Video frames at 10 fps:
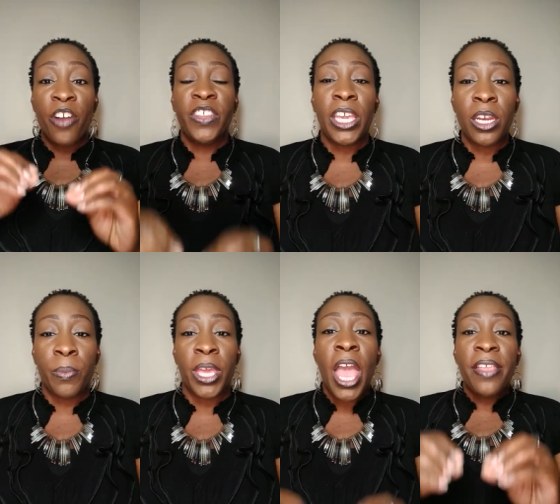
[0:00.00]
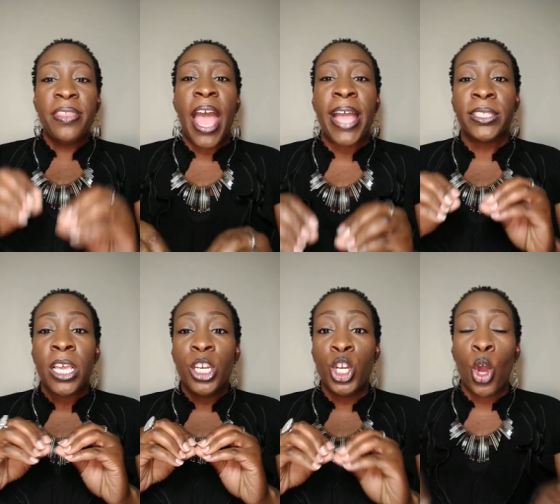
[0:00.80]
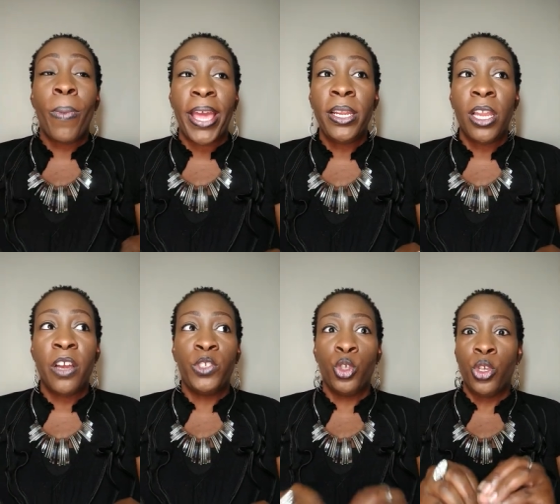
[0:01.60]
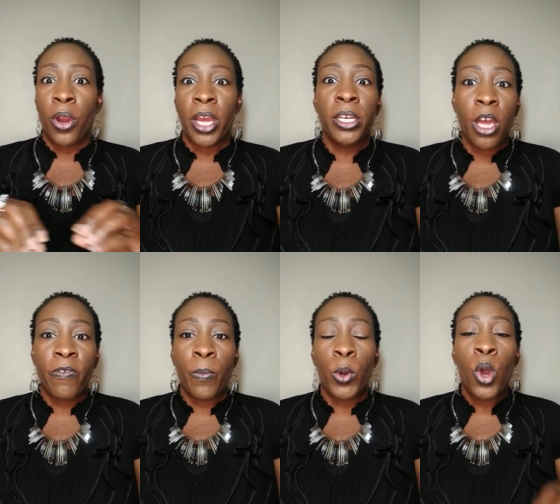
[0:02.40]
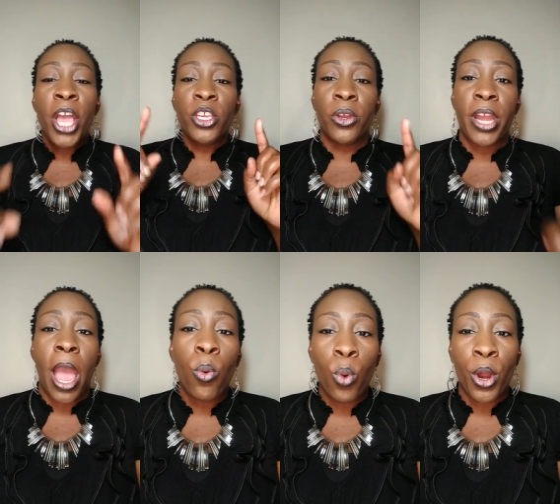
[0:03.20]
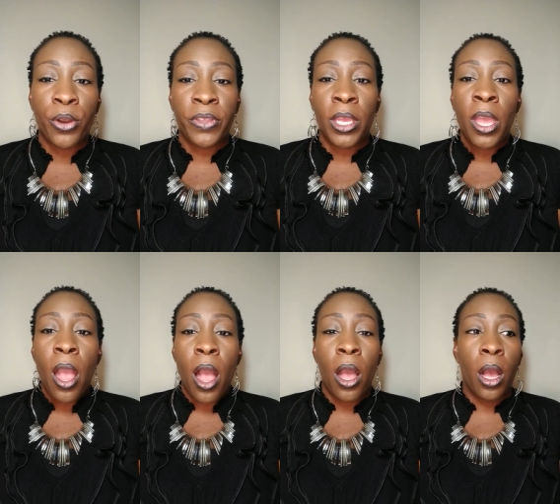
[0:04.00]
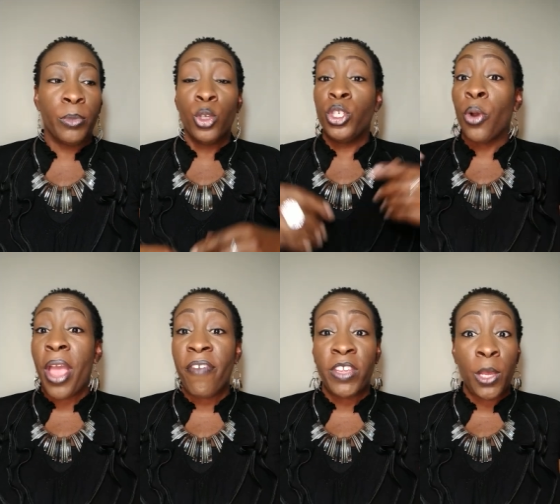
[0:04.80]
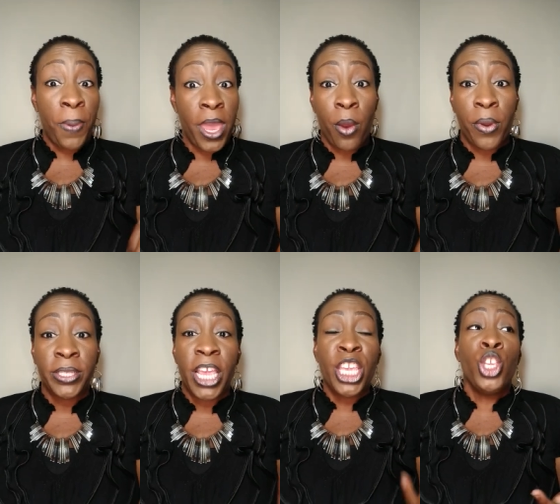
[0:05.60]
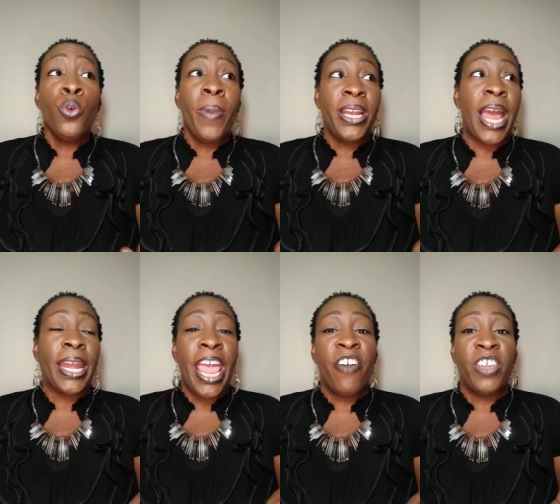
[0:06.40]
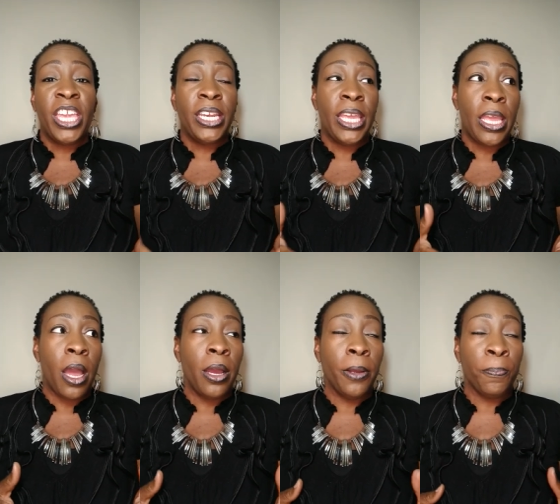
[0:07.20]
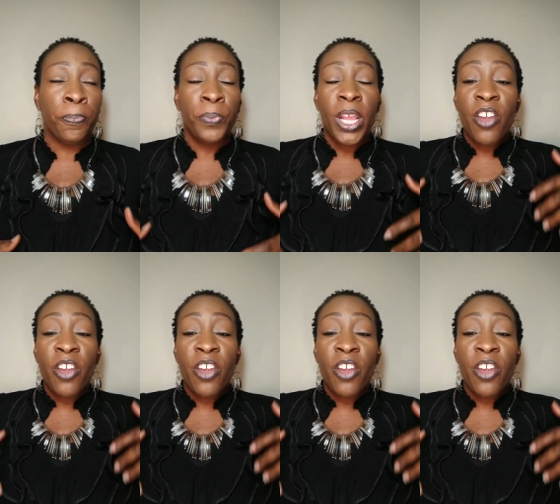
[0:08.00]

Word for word: of the enemy that nobody loves you. You're unlovable. You're not worthy. Um, you don't have any parents and you may not have any, um,